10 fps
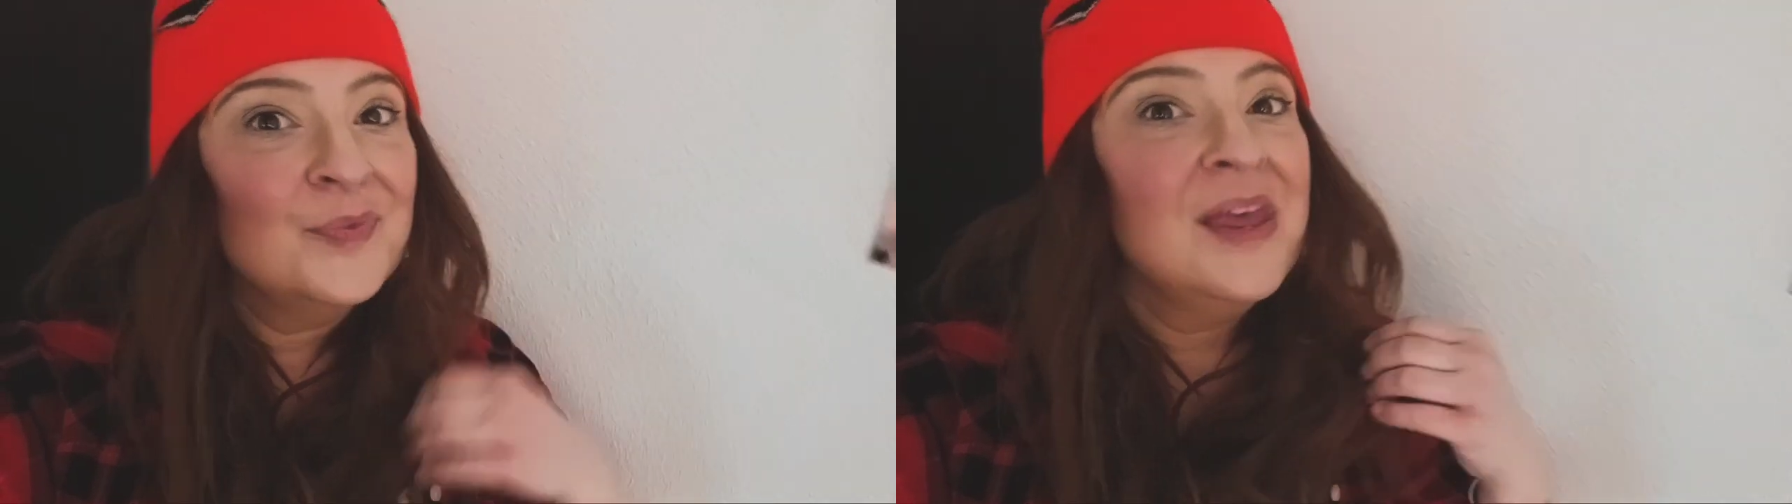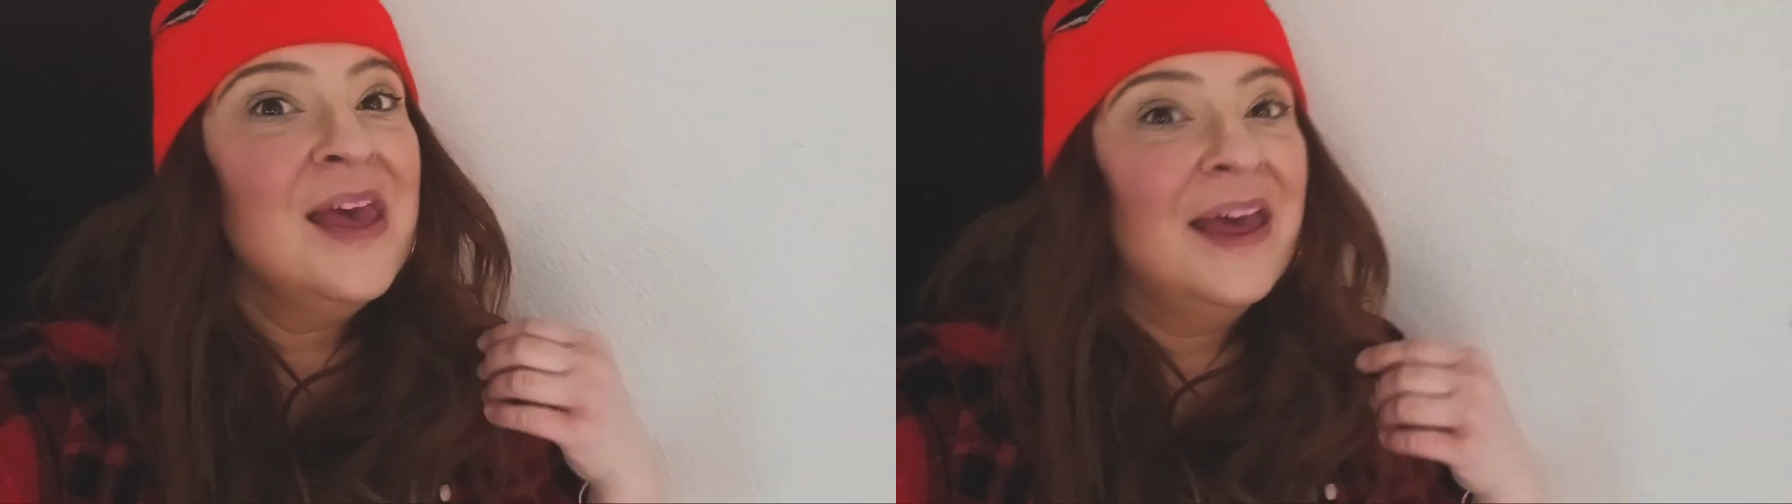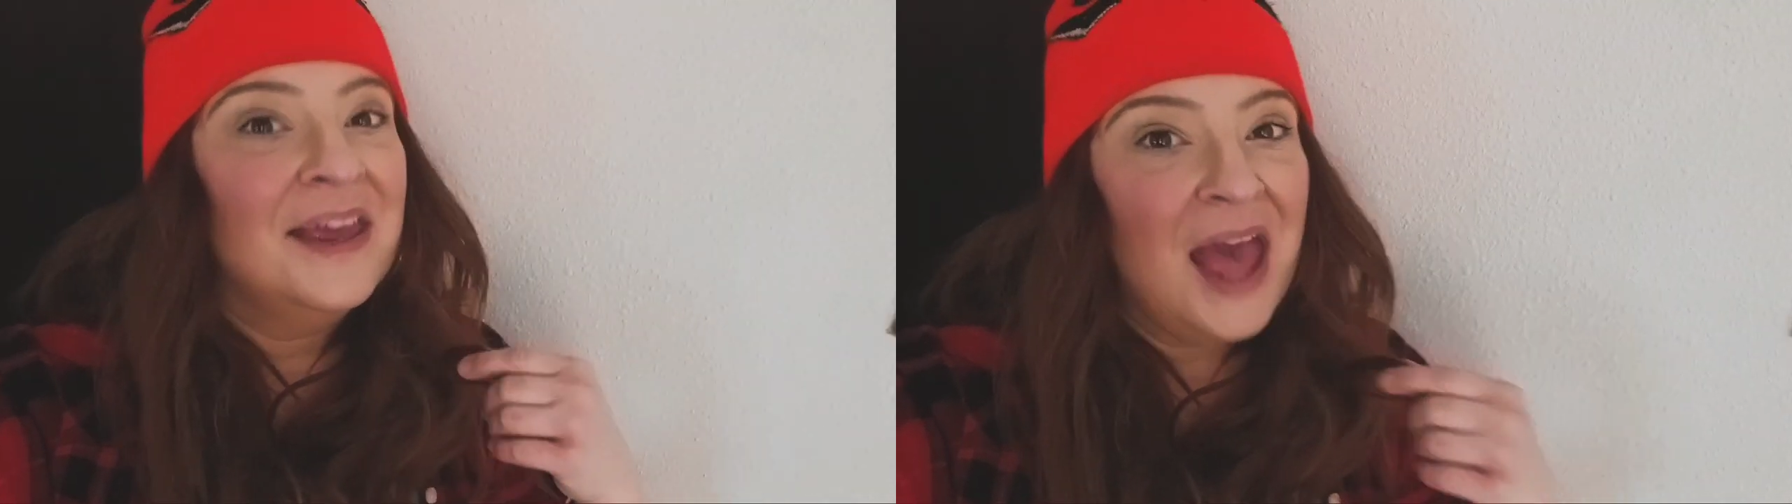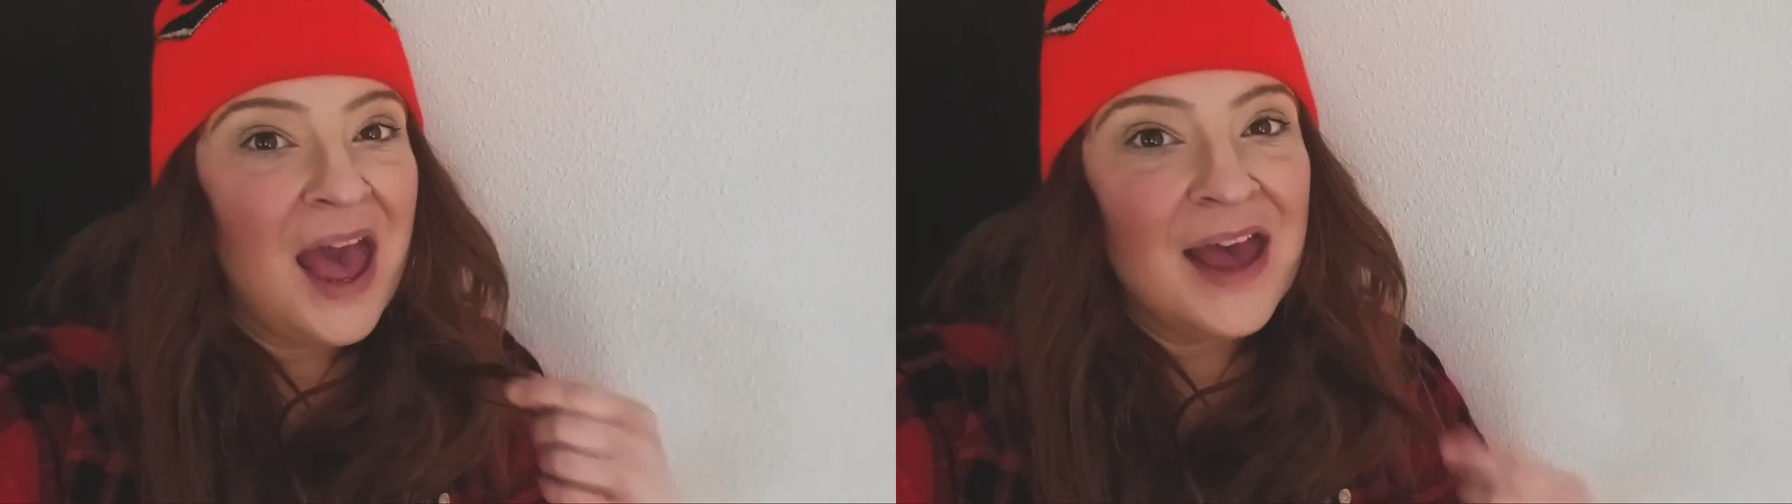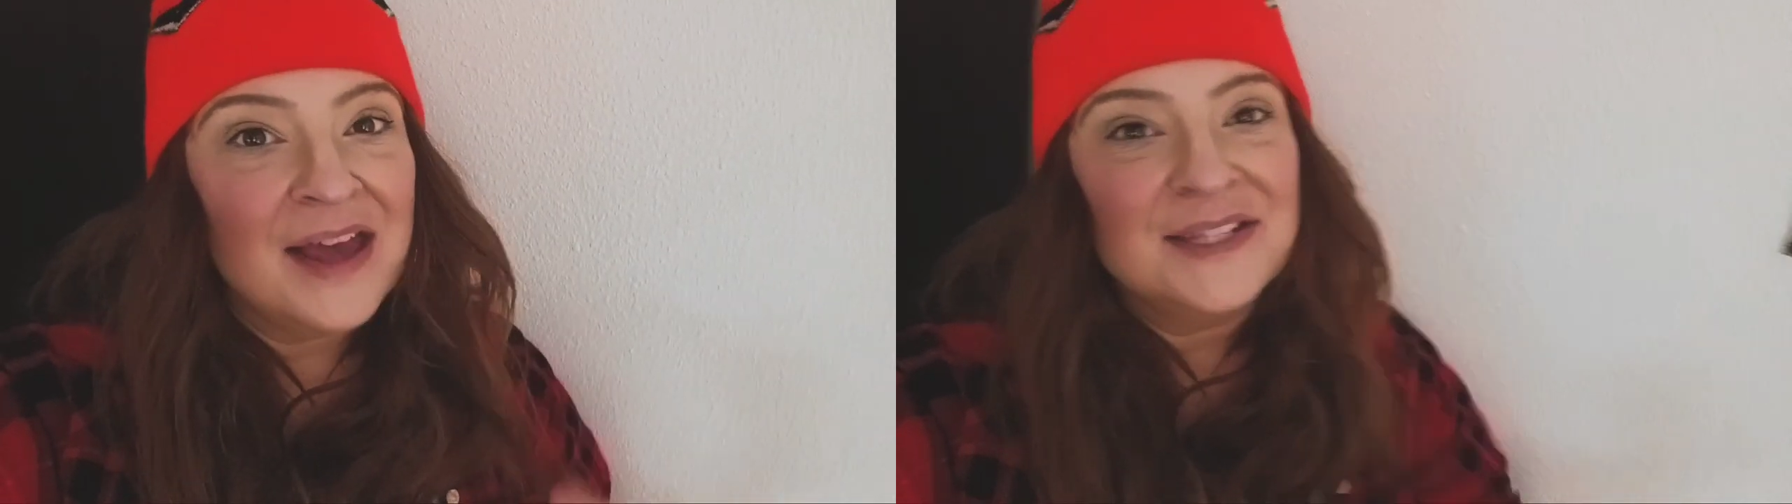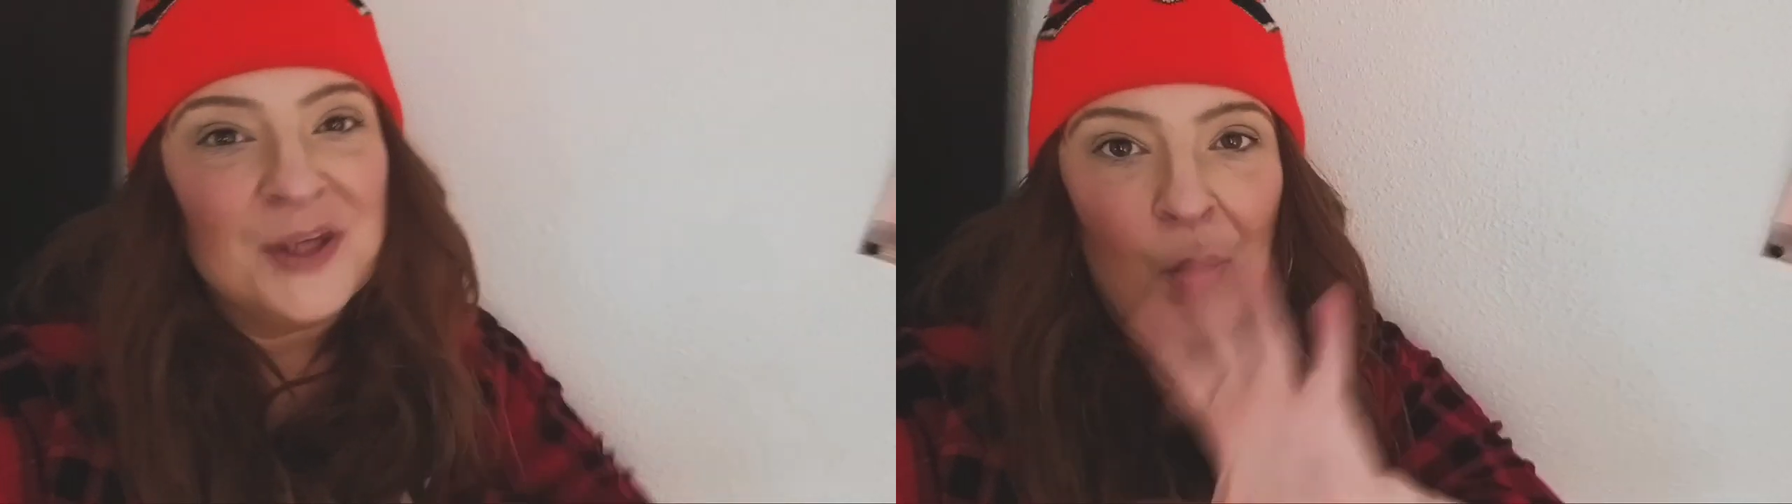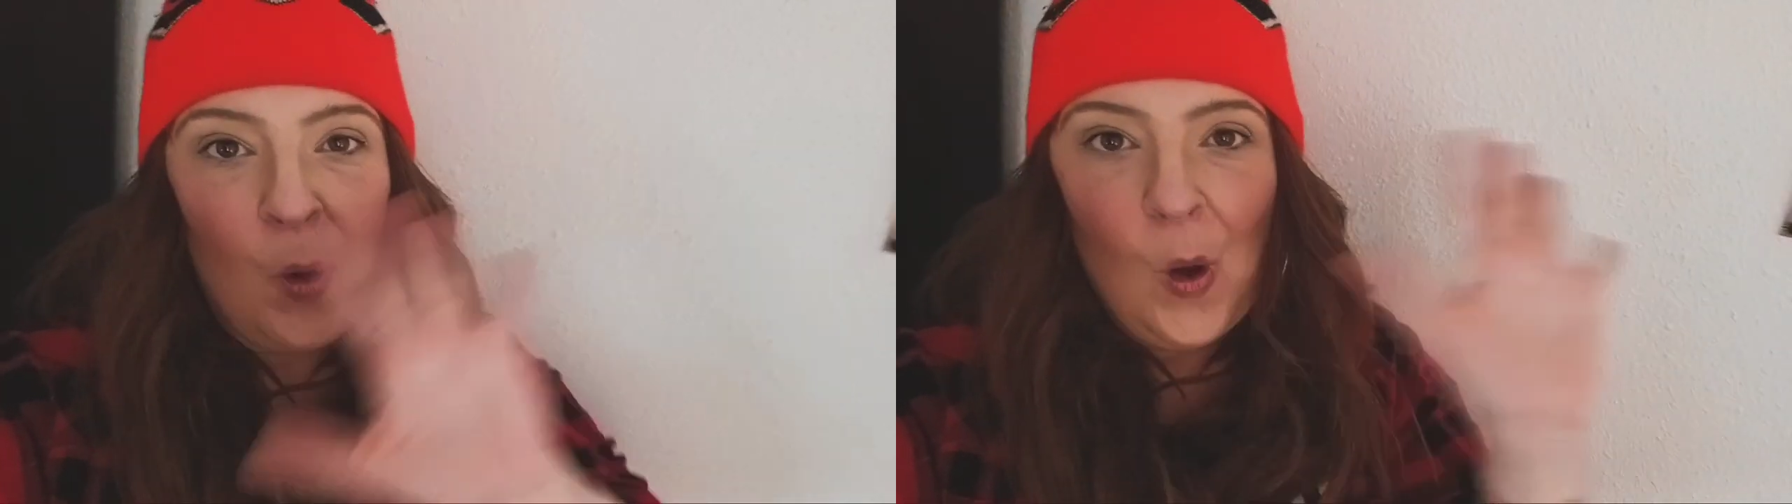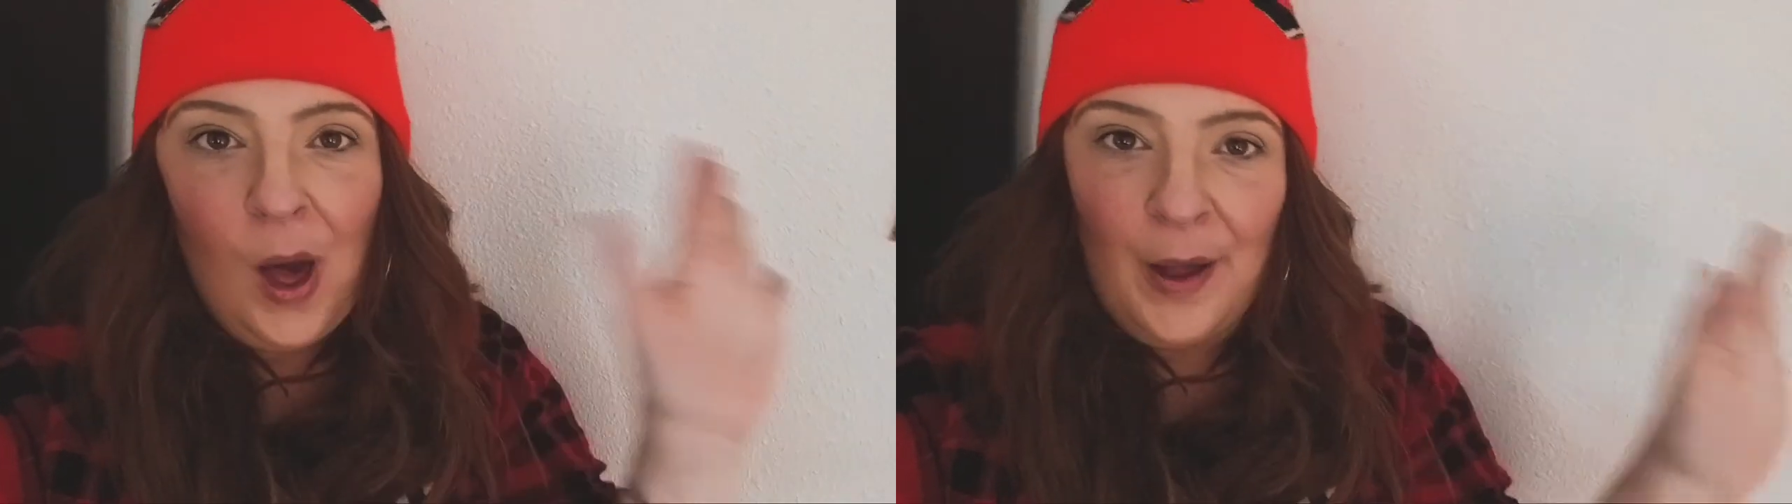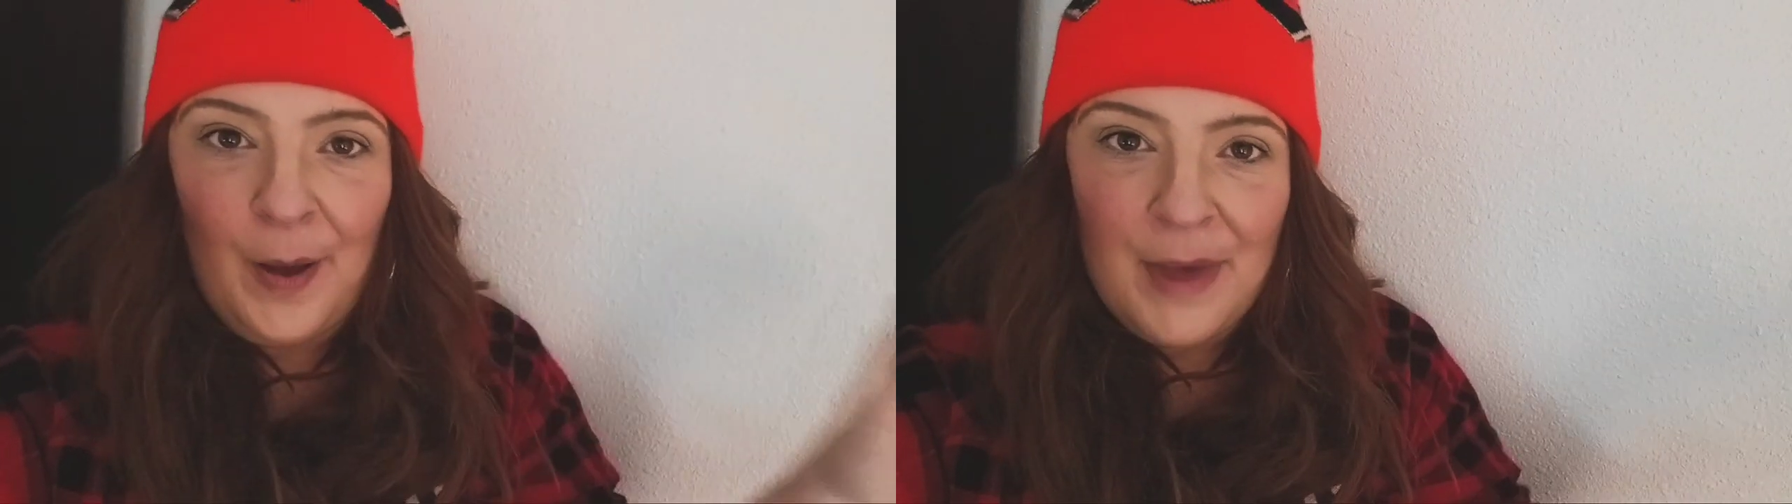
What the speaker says: Hey guys, welcome